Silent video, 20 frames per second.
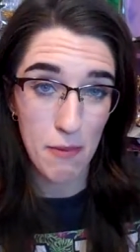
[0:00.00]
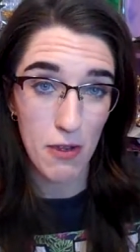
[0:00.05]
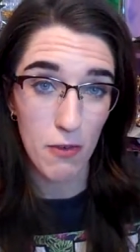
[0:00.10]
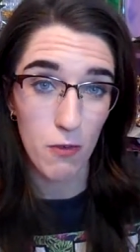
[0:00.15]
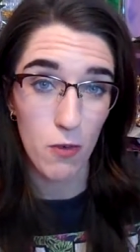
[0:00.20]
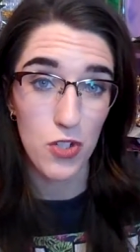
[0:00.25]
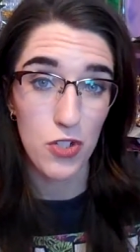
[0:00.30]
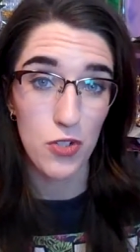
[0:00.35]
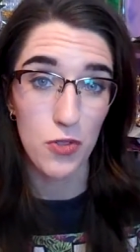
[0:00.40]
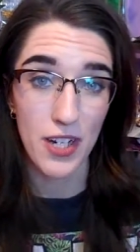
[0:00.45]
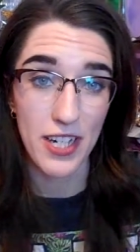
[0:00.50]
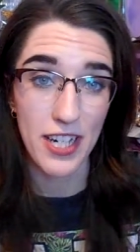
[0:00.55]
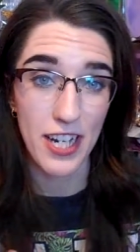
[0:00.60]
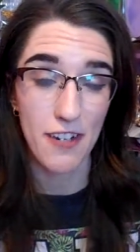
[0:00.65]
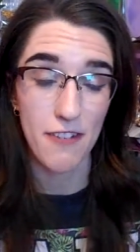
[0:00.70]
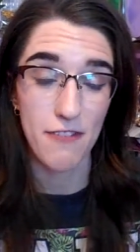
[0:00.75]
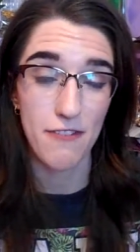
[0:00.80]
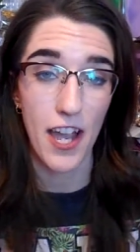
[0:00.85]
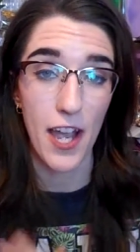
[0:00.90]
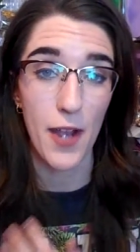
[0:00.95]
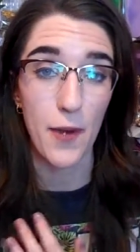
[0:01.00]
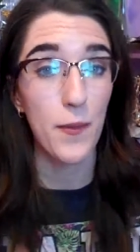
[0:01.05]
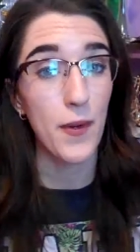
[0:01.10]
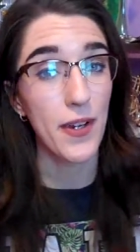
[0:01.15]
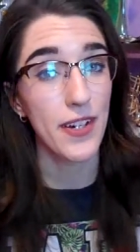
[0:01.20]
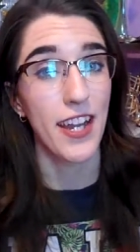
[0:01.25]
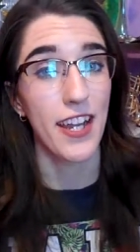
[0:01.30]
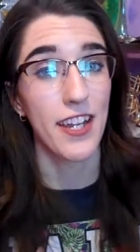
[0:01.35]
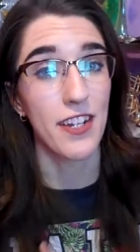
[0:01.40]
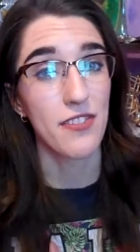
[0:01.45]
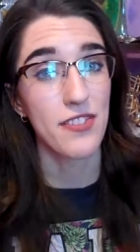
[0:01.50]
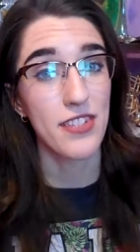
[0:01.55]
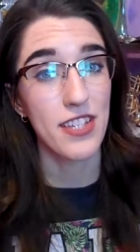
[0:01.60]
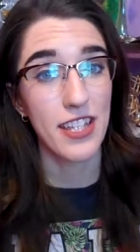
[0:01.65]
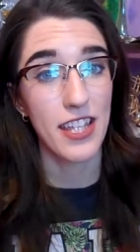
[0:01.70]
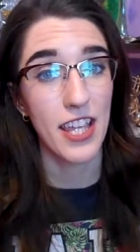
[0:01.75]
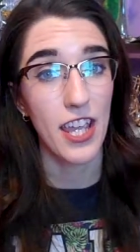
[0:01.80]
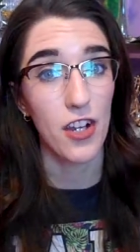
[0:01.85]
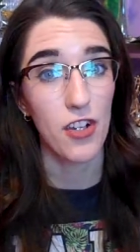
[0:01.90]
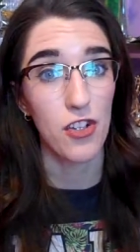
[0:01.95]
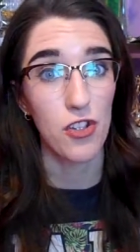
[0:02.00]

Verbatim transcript: I want you to identify what kind of skincare